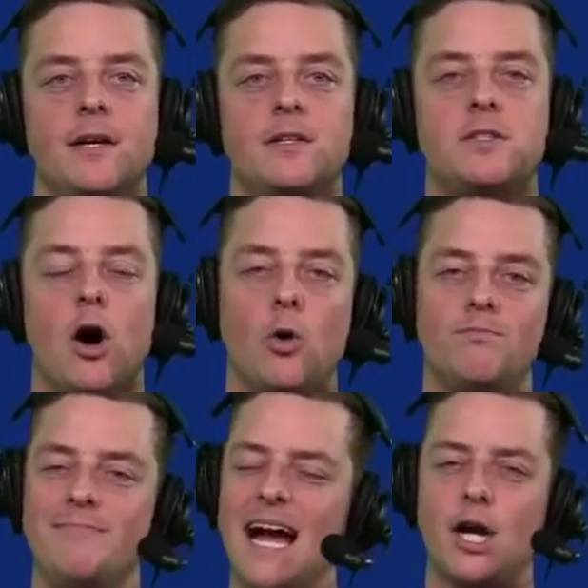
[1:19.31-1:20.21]
So,
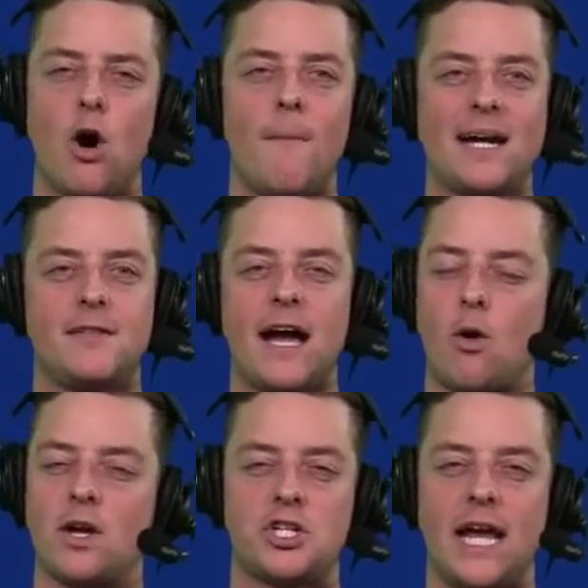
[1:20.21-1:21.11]
yeah, going back to that
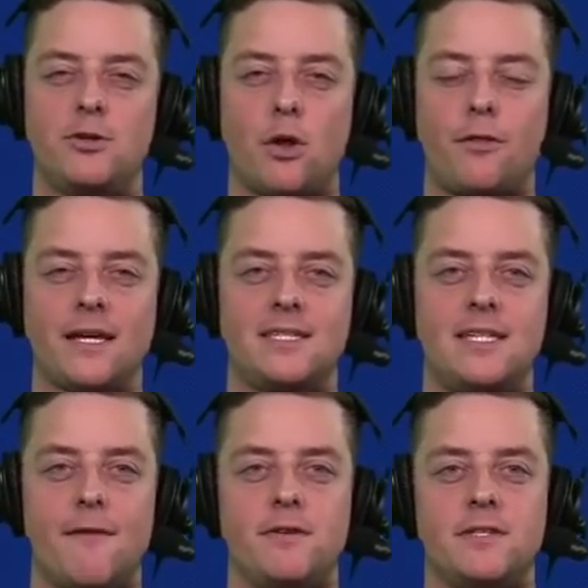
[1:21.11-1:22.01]
question, I don't think
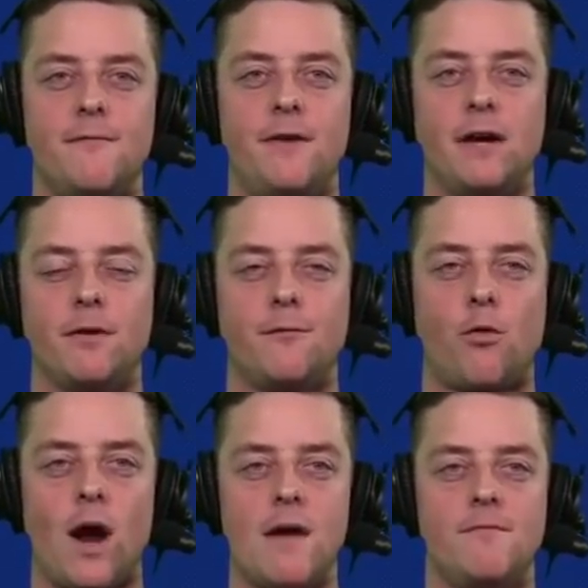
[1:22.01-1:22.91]
Steph is the favorite
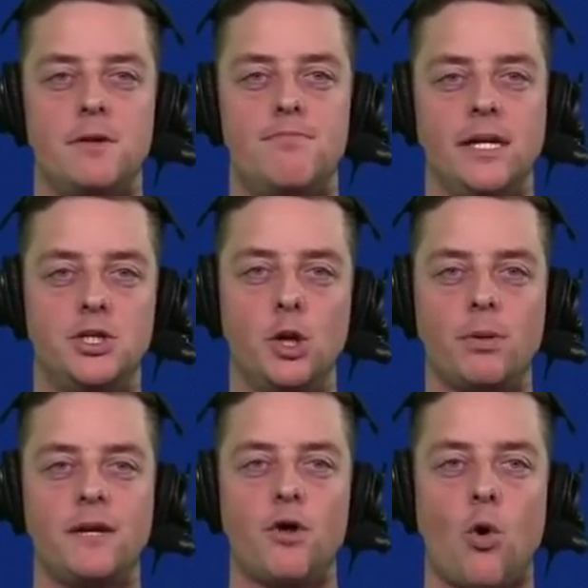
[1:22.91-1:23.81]
for MVP. Do you
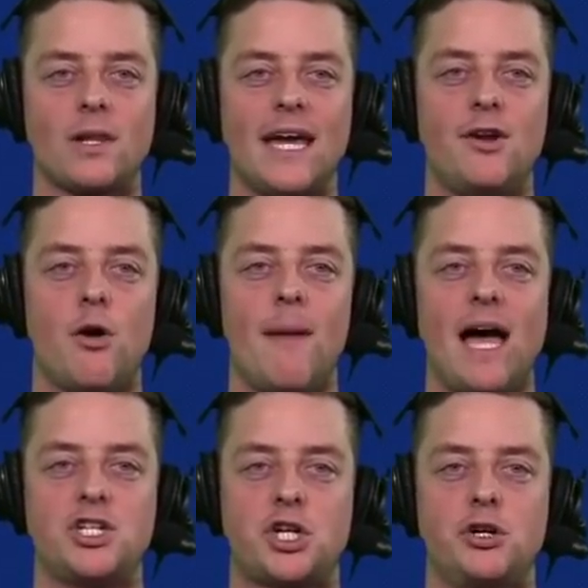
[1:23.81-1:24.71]
believe the Orlando
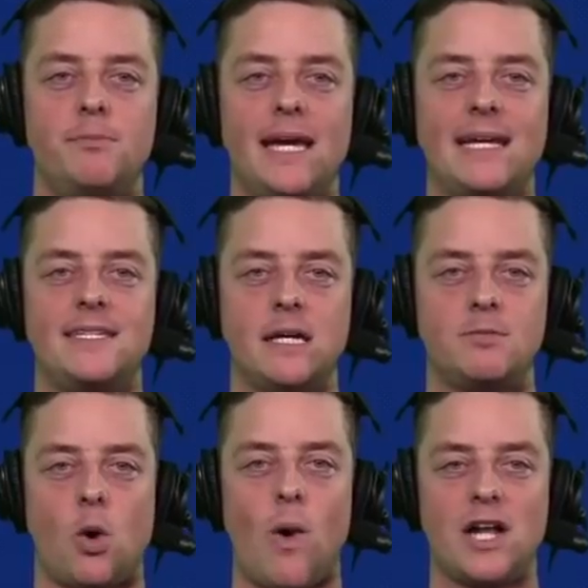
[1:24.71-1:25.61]
Magic could be a team
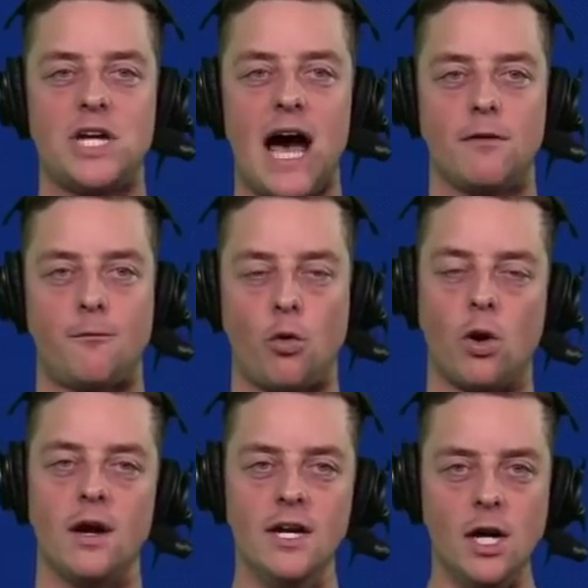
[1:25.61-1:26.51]
to watch out
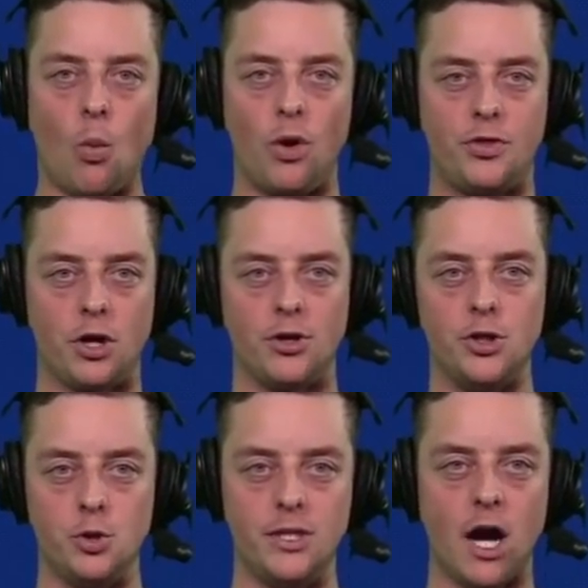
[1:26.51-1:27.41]
for with their
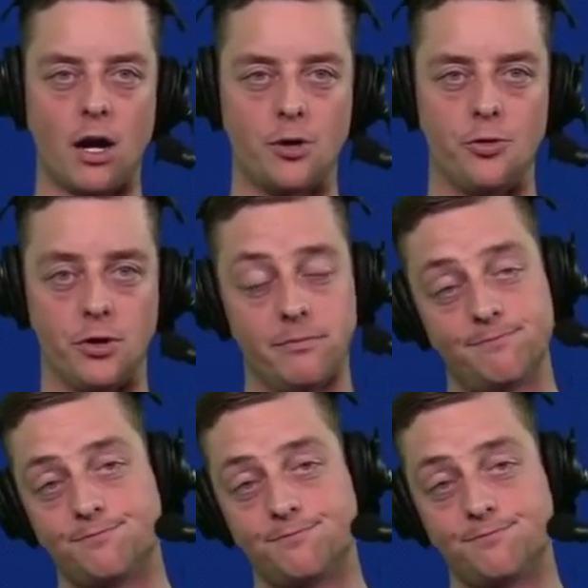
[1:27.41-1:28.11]
new young group?